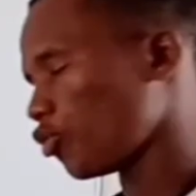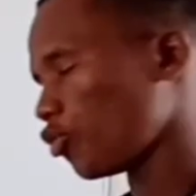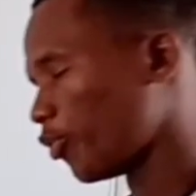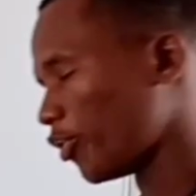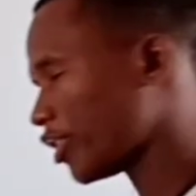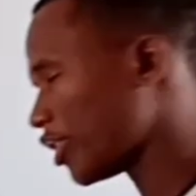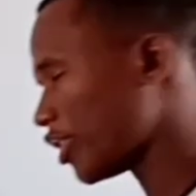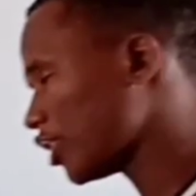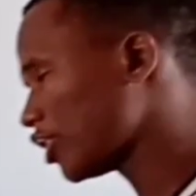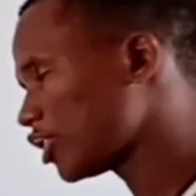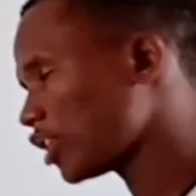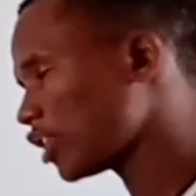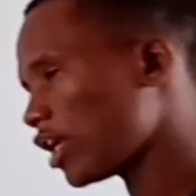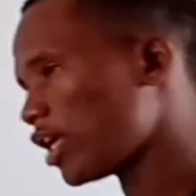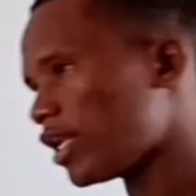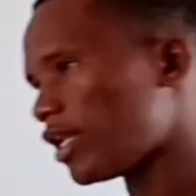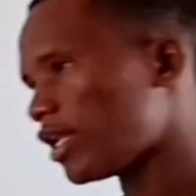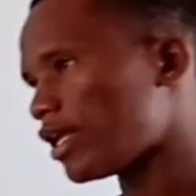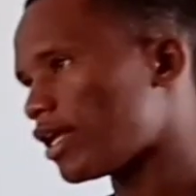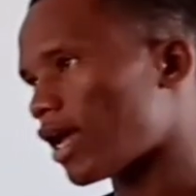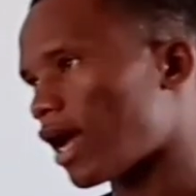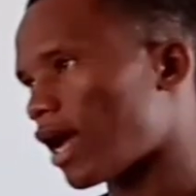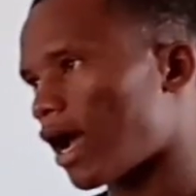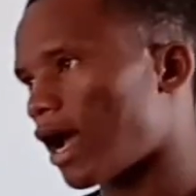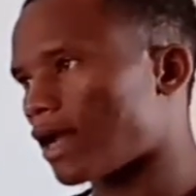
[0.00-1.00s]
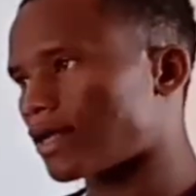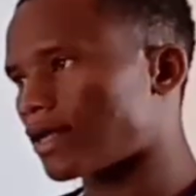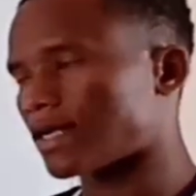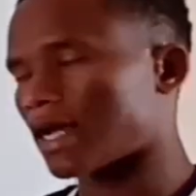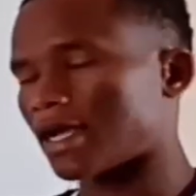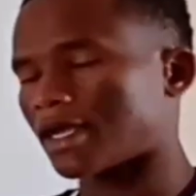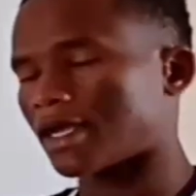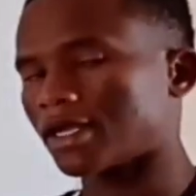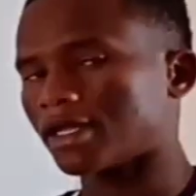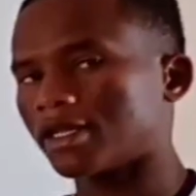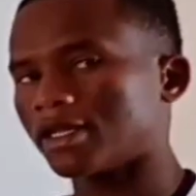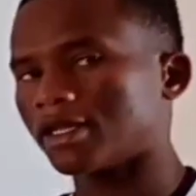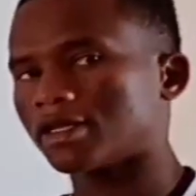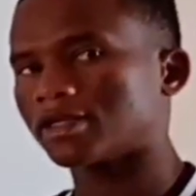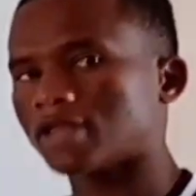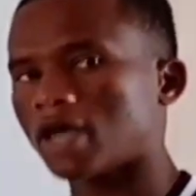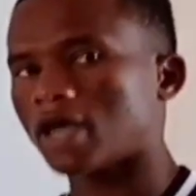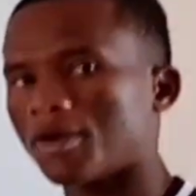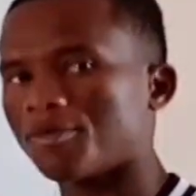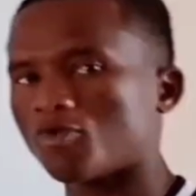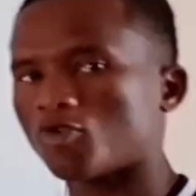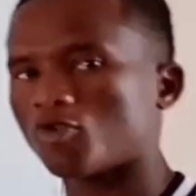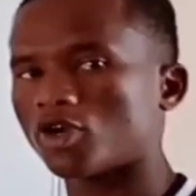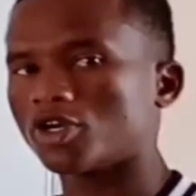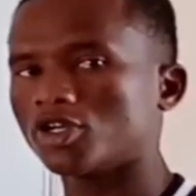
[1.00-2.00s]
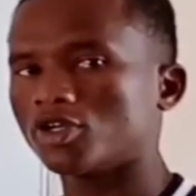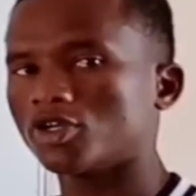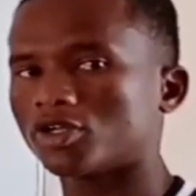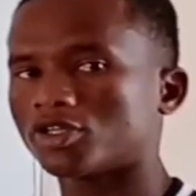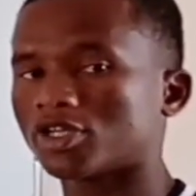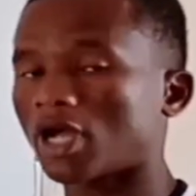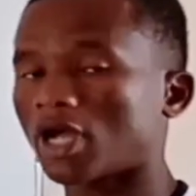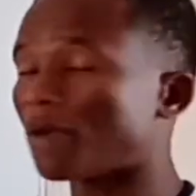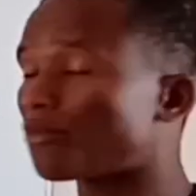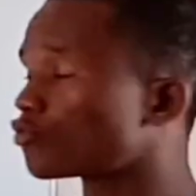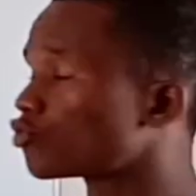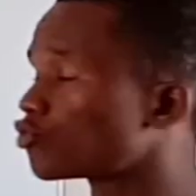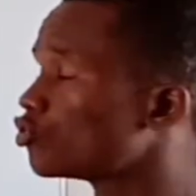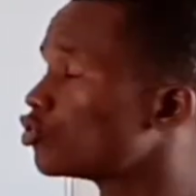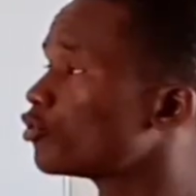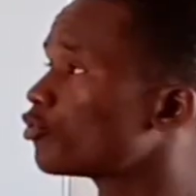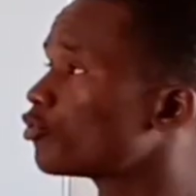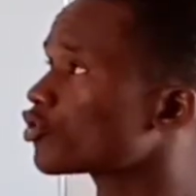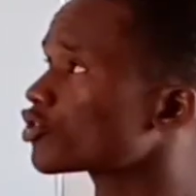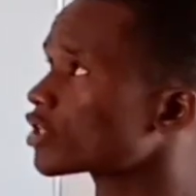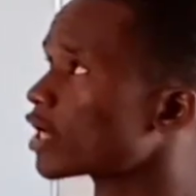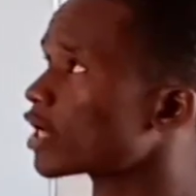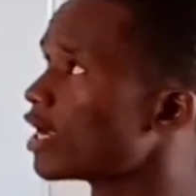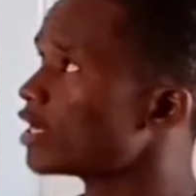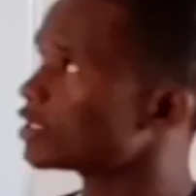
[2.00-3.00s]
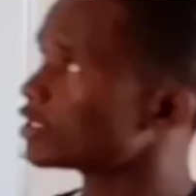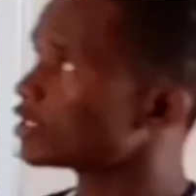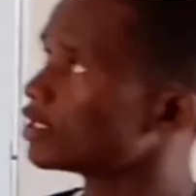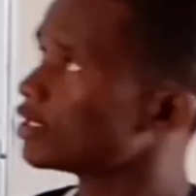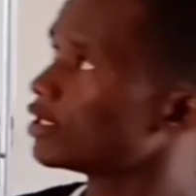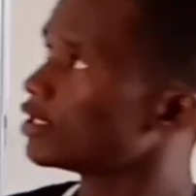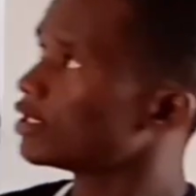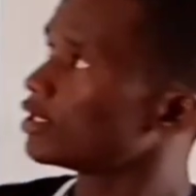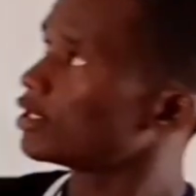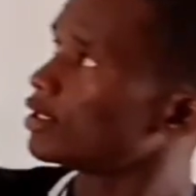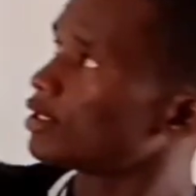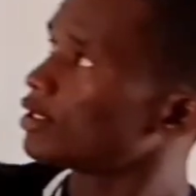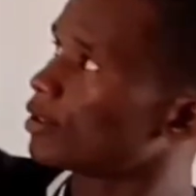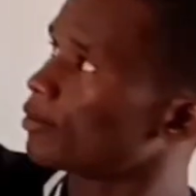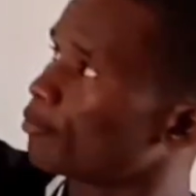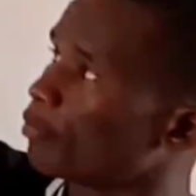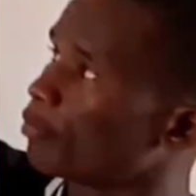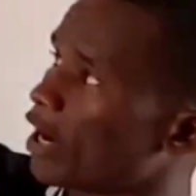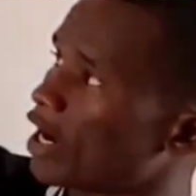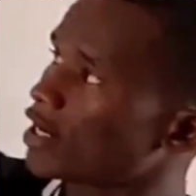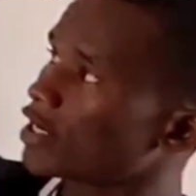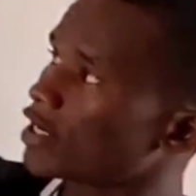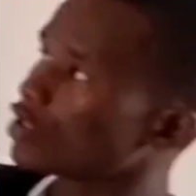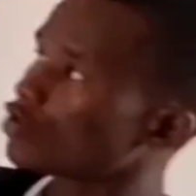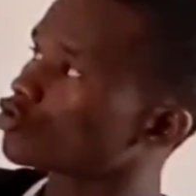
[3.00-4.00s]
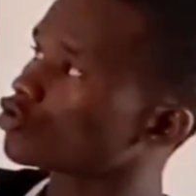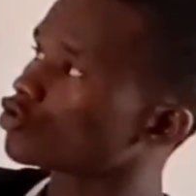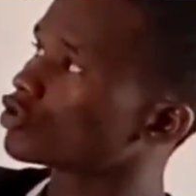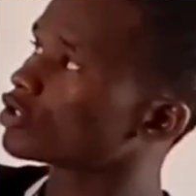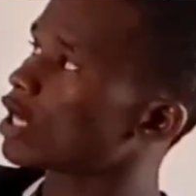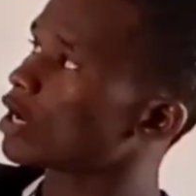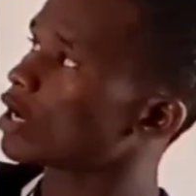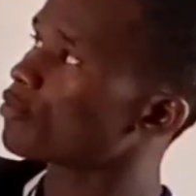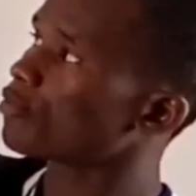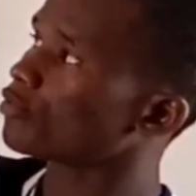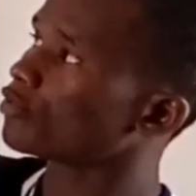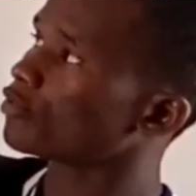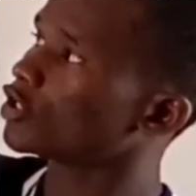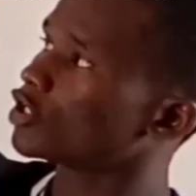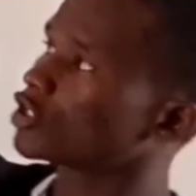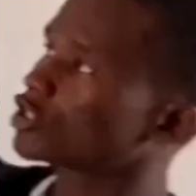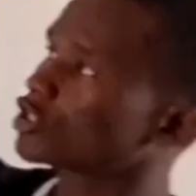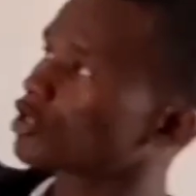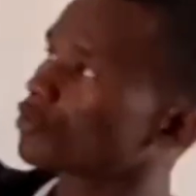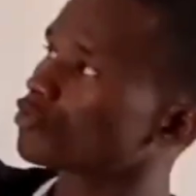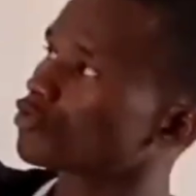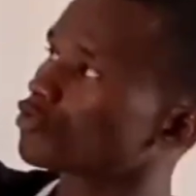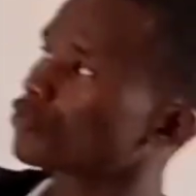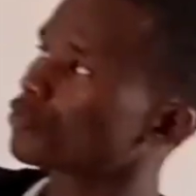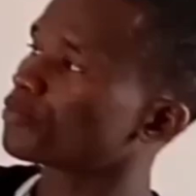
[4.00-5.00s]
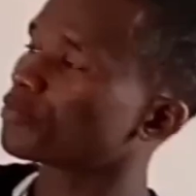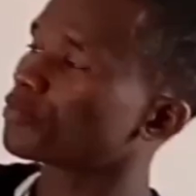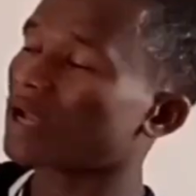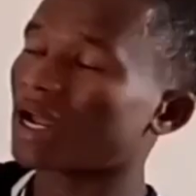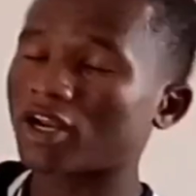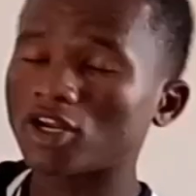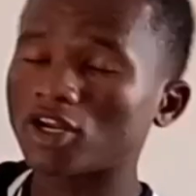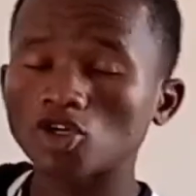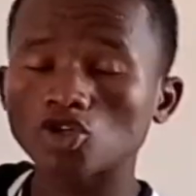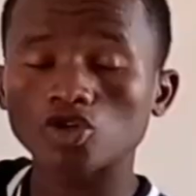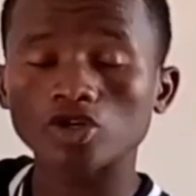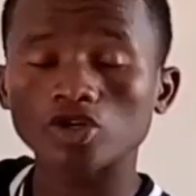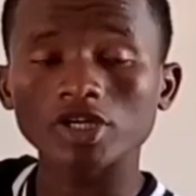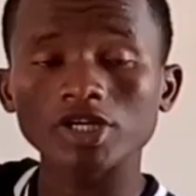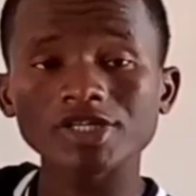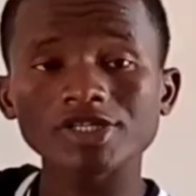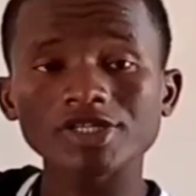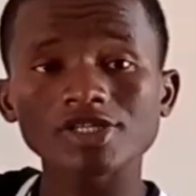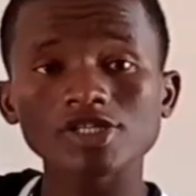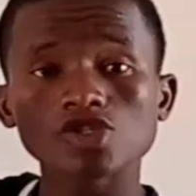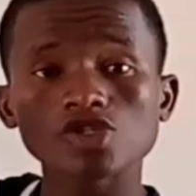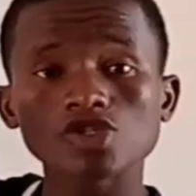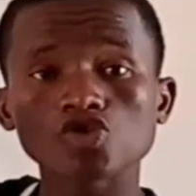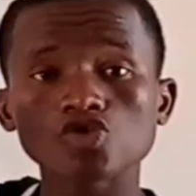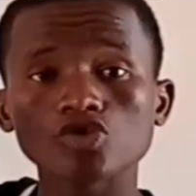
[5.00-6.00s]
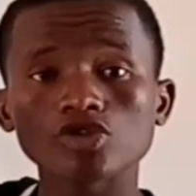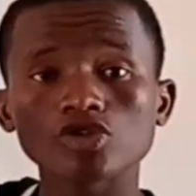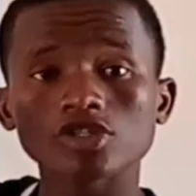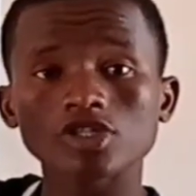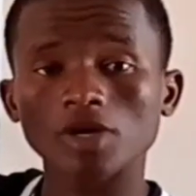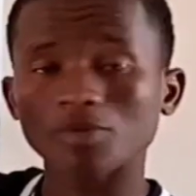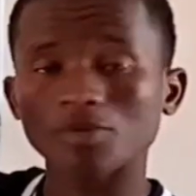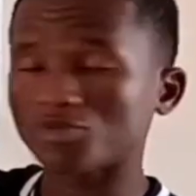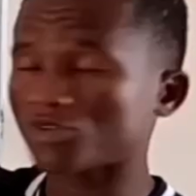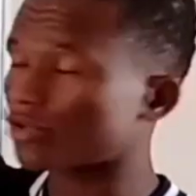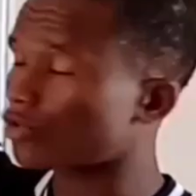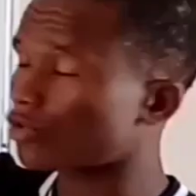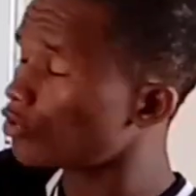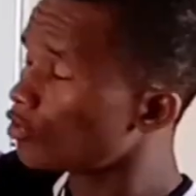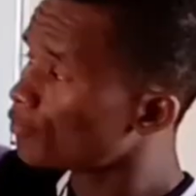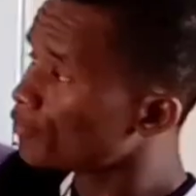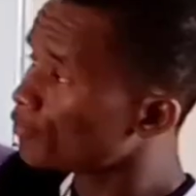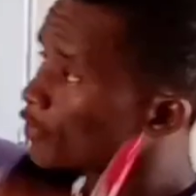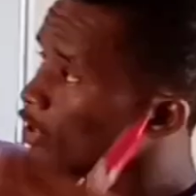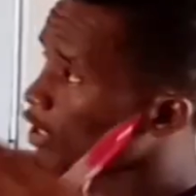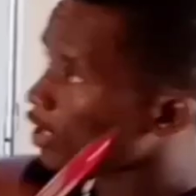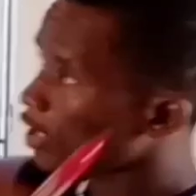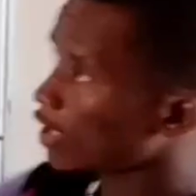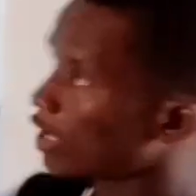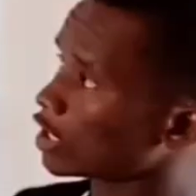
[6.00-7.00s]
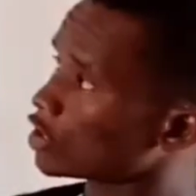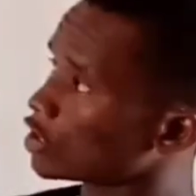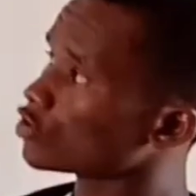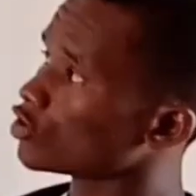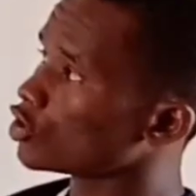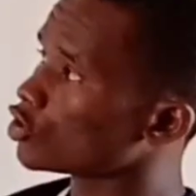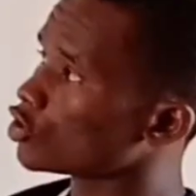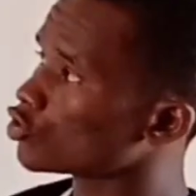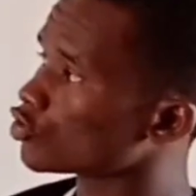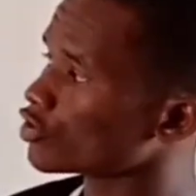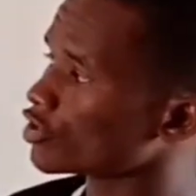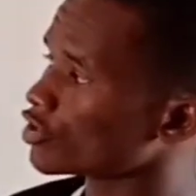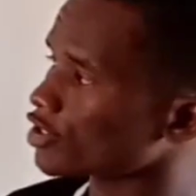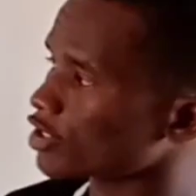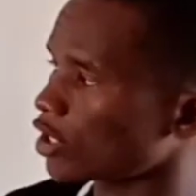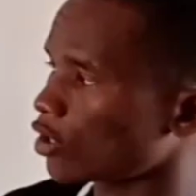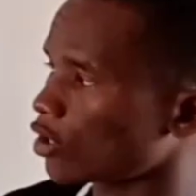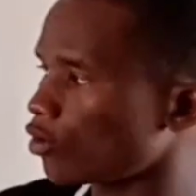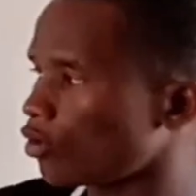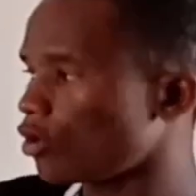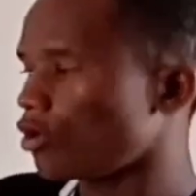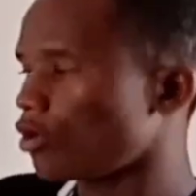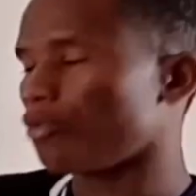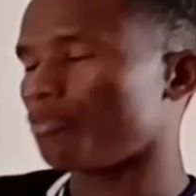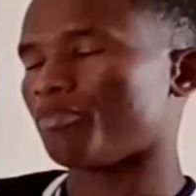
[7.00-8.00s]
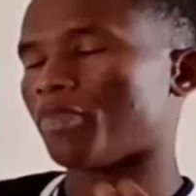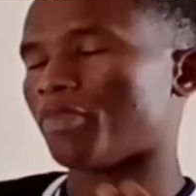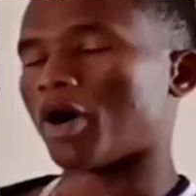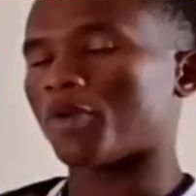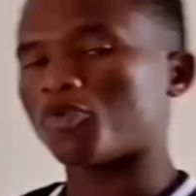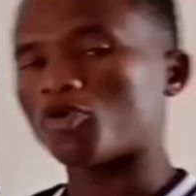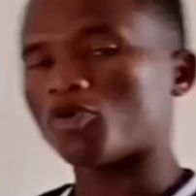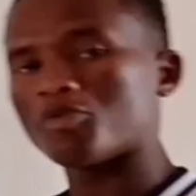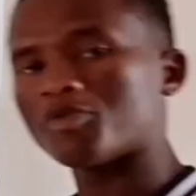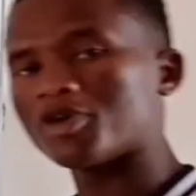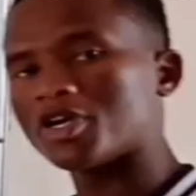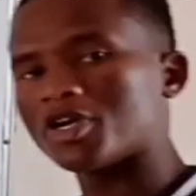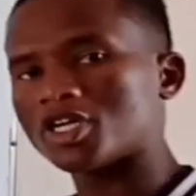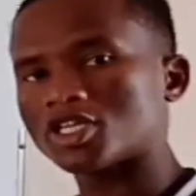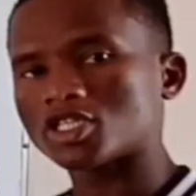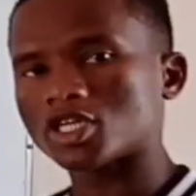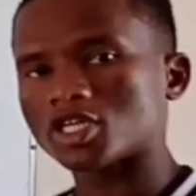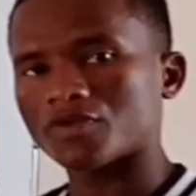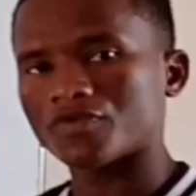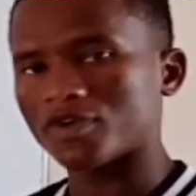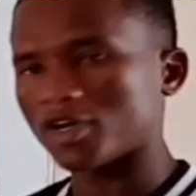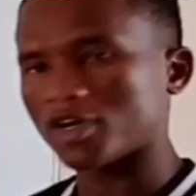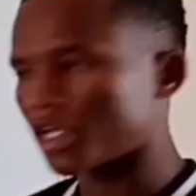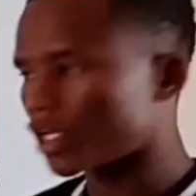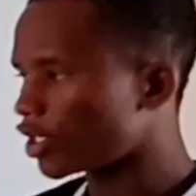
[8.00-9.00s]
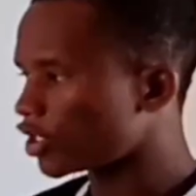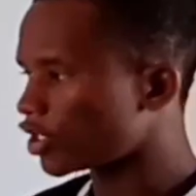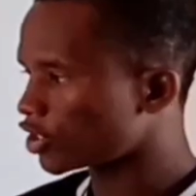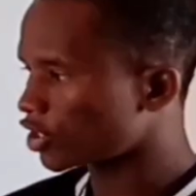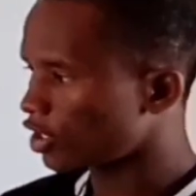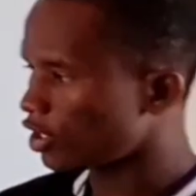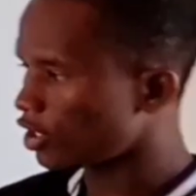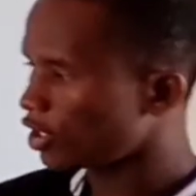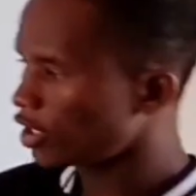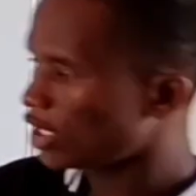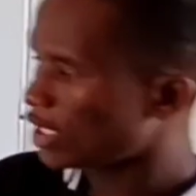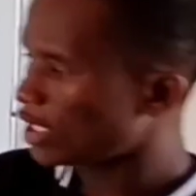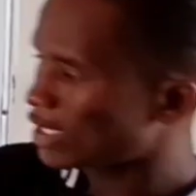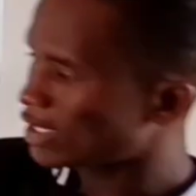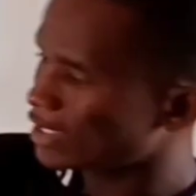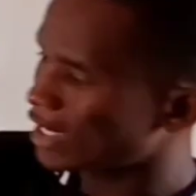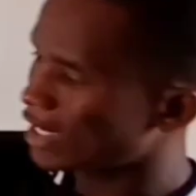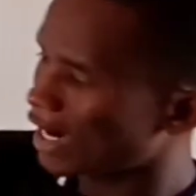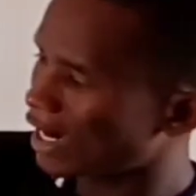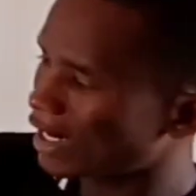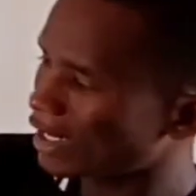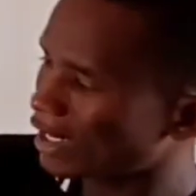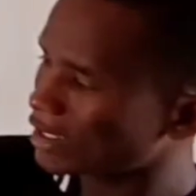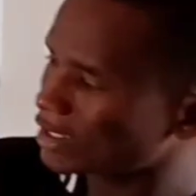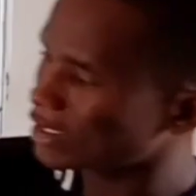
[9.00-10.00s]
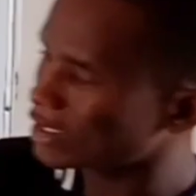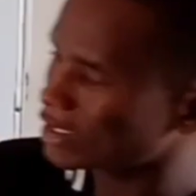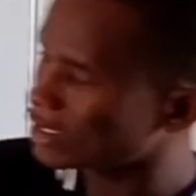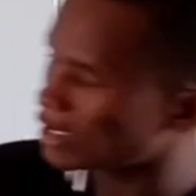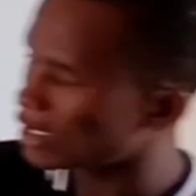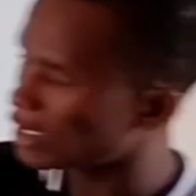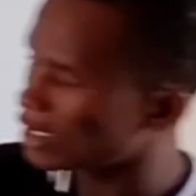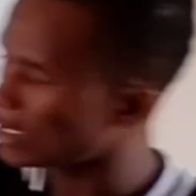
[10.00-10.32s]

to potentially attacking the type 2 pneumocyte, binding to type receptor, binding to AC2 receptor, getting into the cell, performing atrial fibrillation, directing